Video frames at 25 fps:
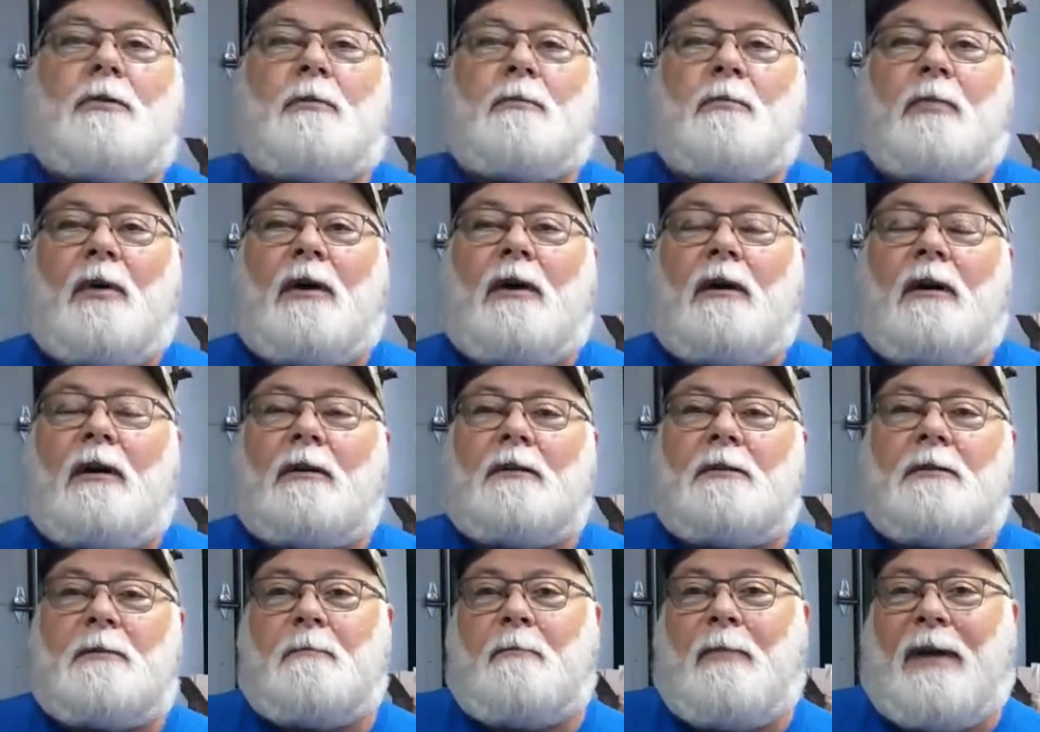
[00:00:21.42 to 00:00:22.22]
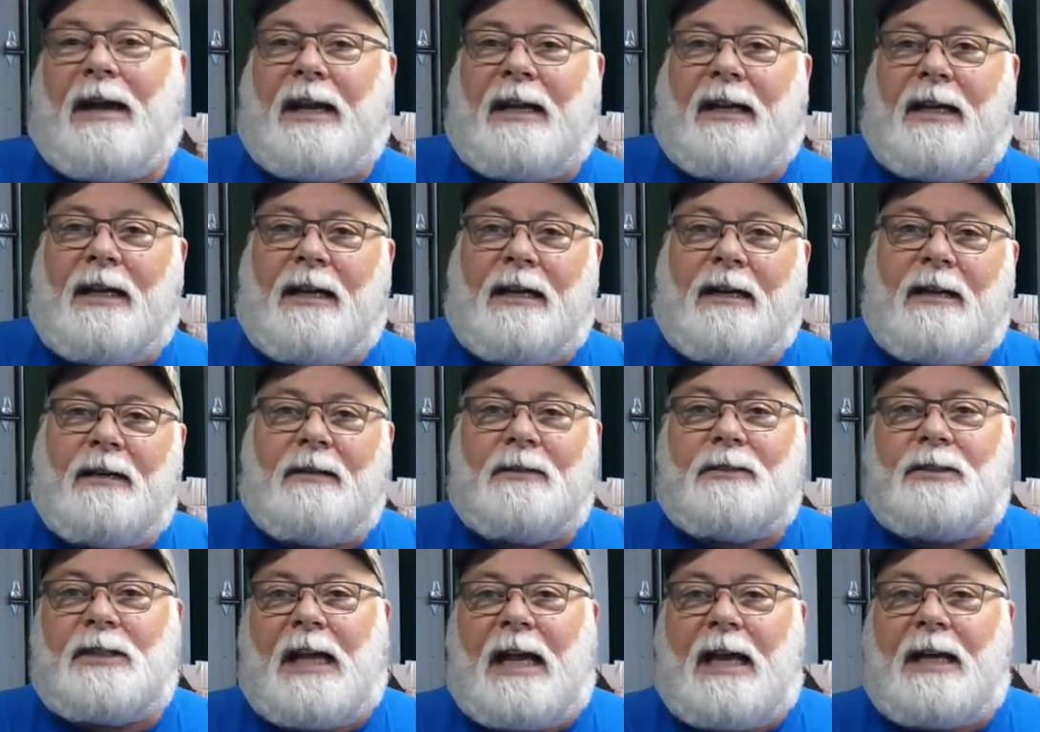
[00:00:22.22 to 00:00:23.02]
pards? Back here,
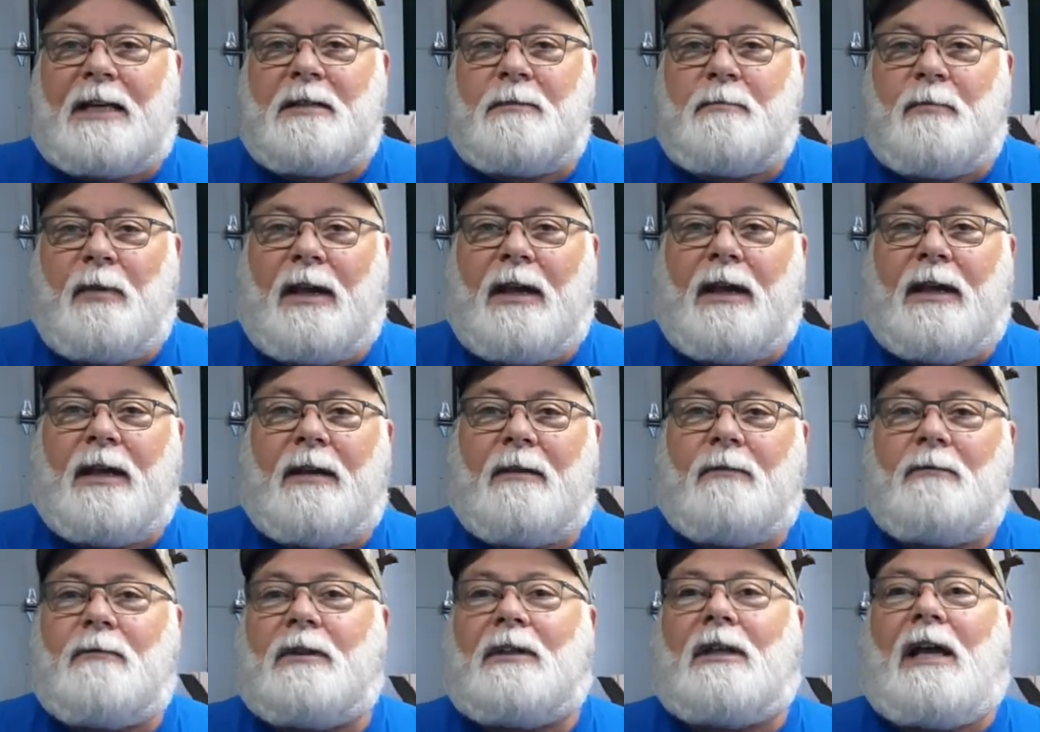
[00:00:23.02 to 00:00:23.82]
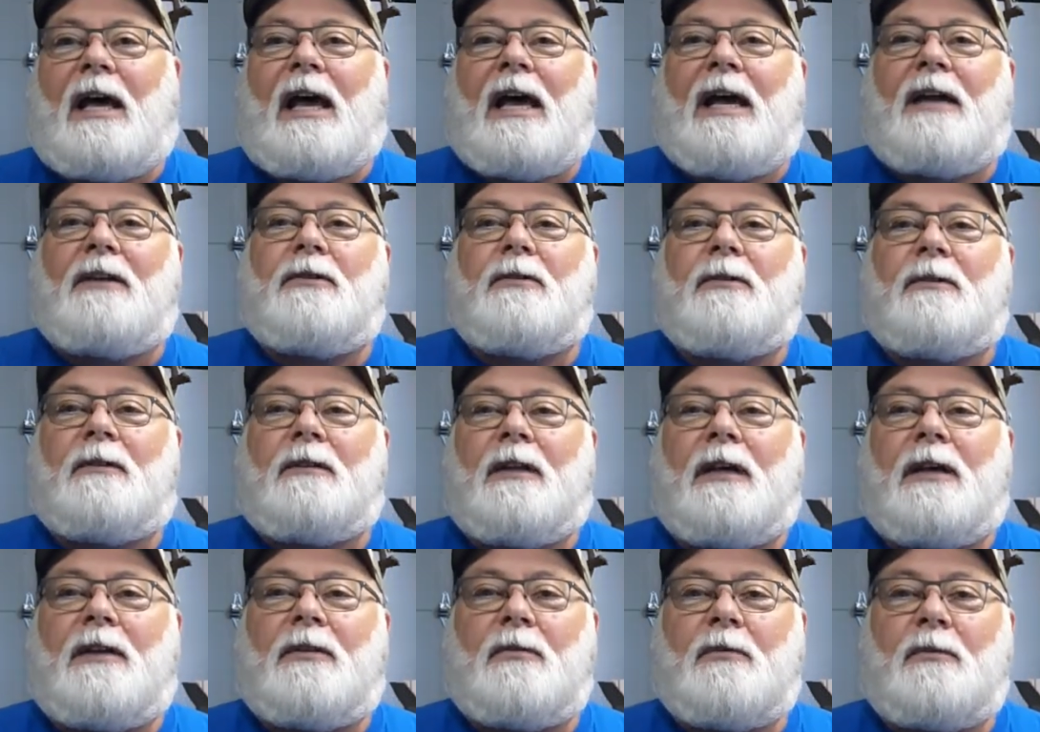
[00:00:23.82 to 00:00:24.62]
Jack Spade with High Noon
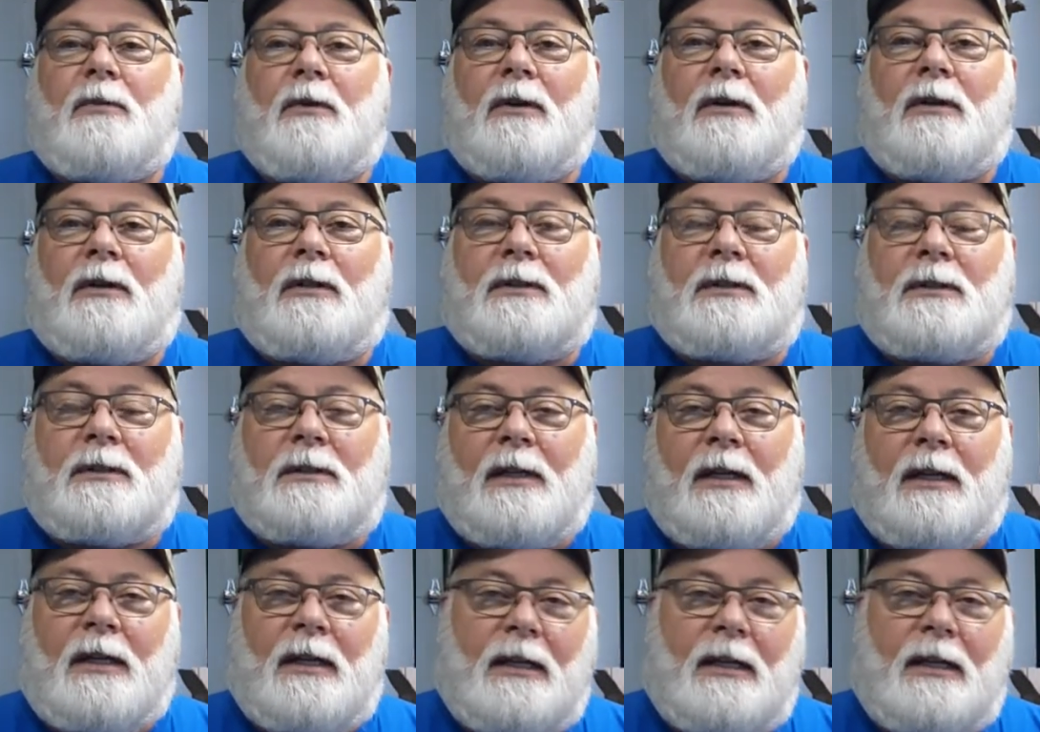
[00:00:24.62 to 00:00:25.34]
Leatherworks,